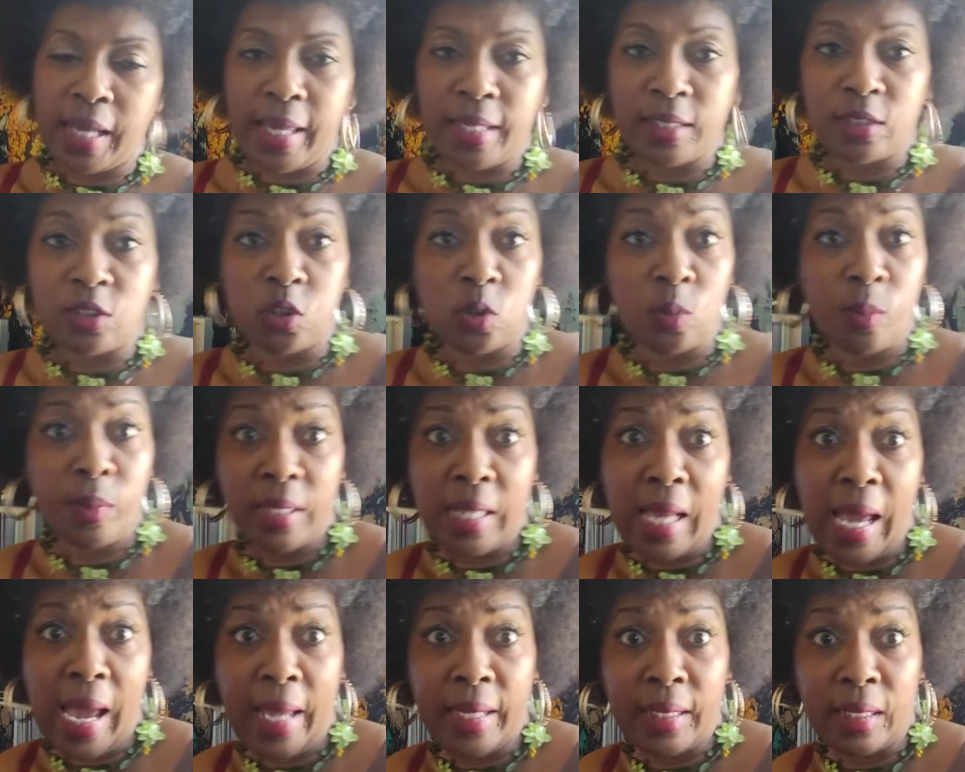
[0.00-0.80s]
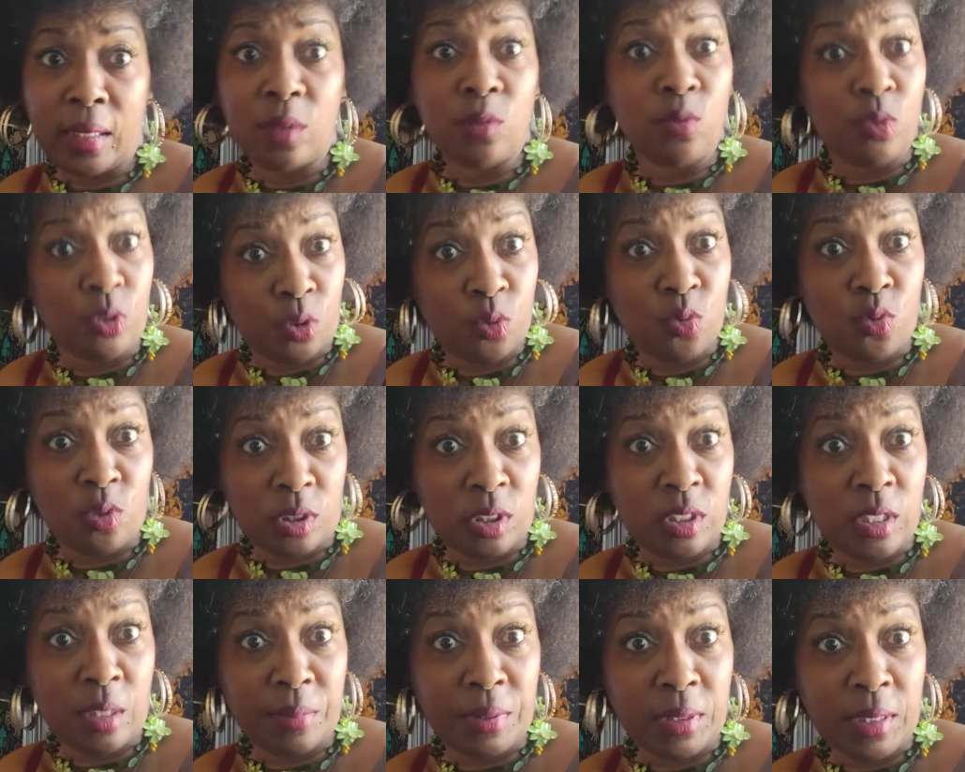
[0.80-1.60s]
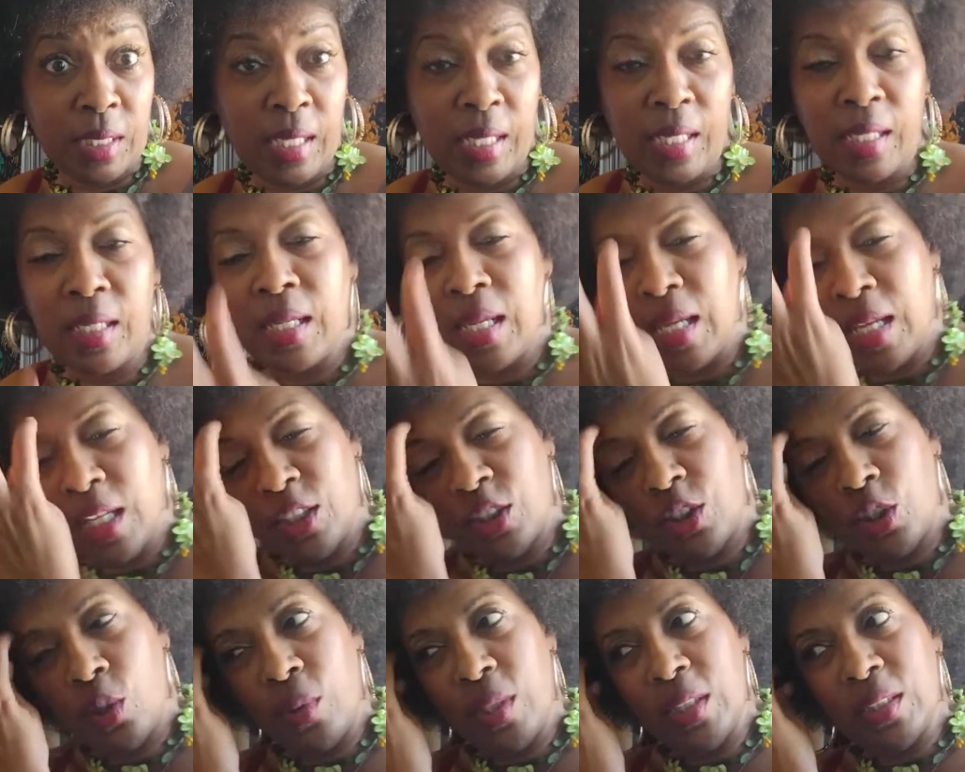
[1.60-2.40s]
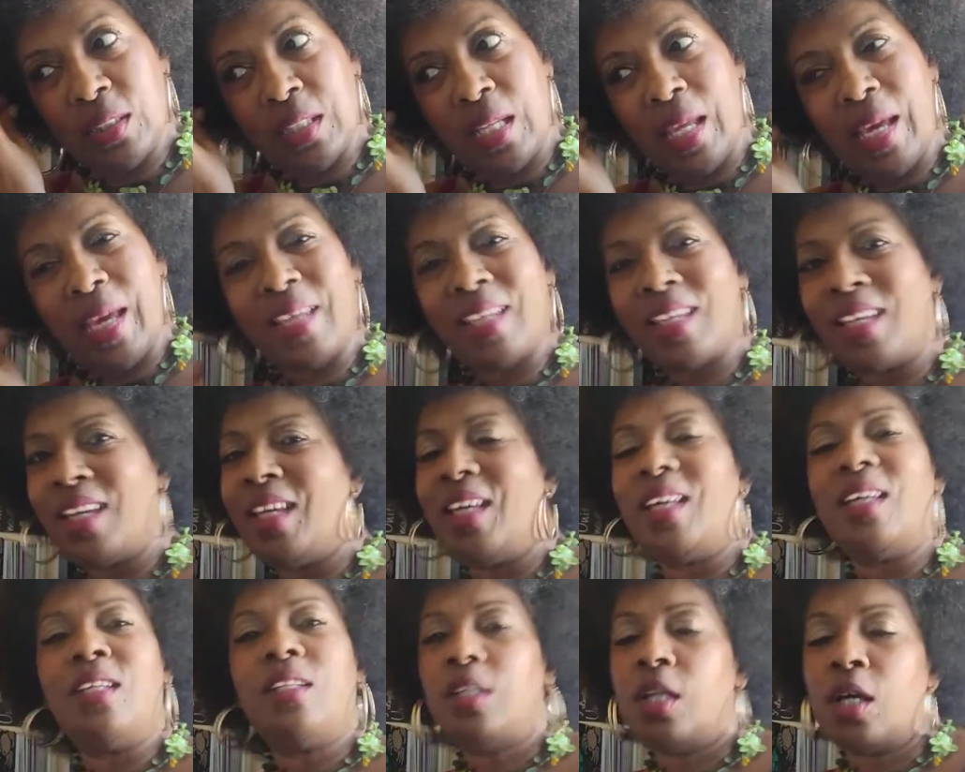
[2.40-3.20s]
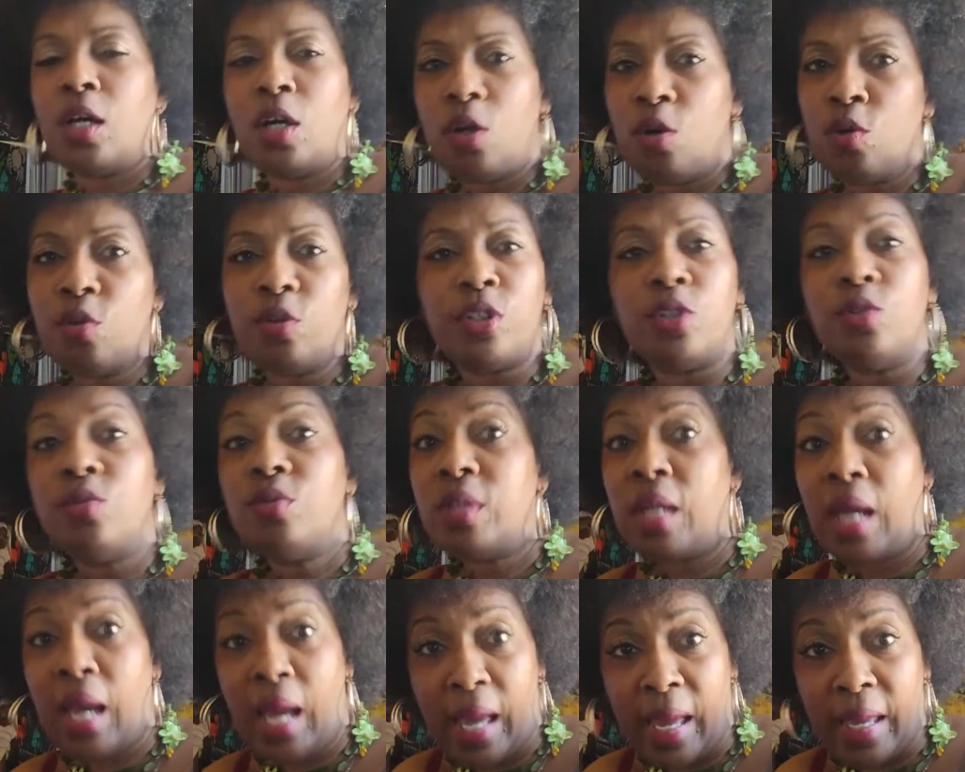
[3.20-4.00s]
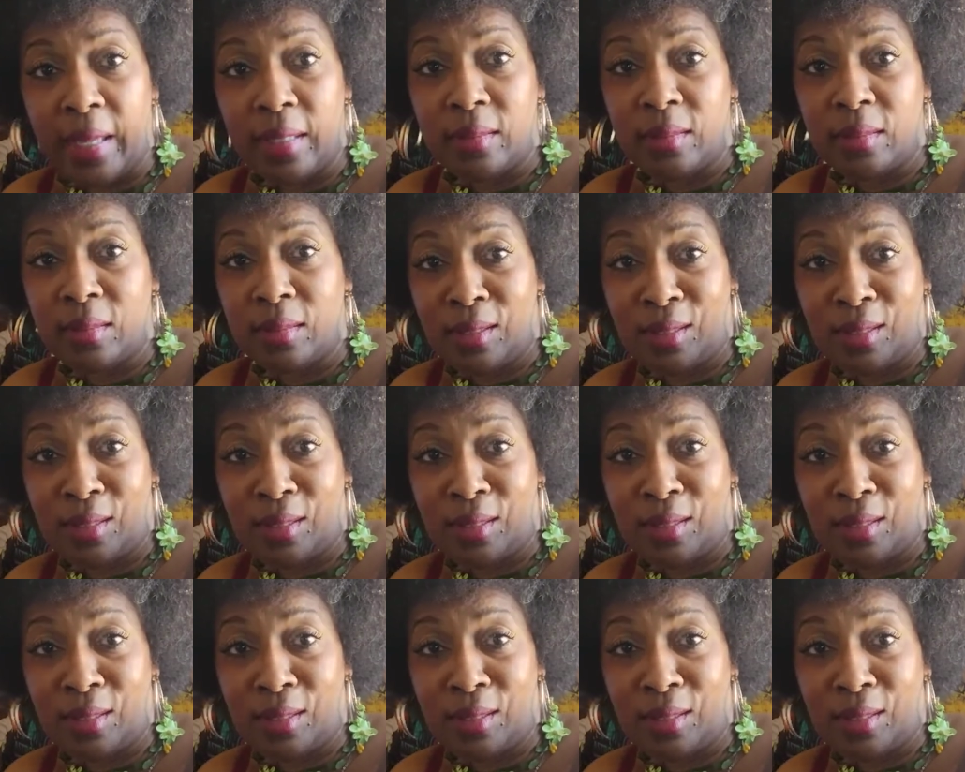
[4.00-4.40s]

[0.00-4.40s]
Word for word: ass illuminati you see what i'm saying so it's like no you not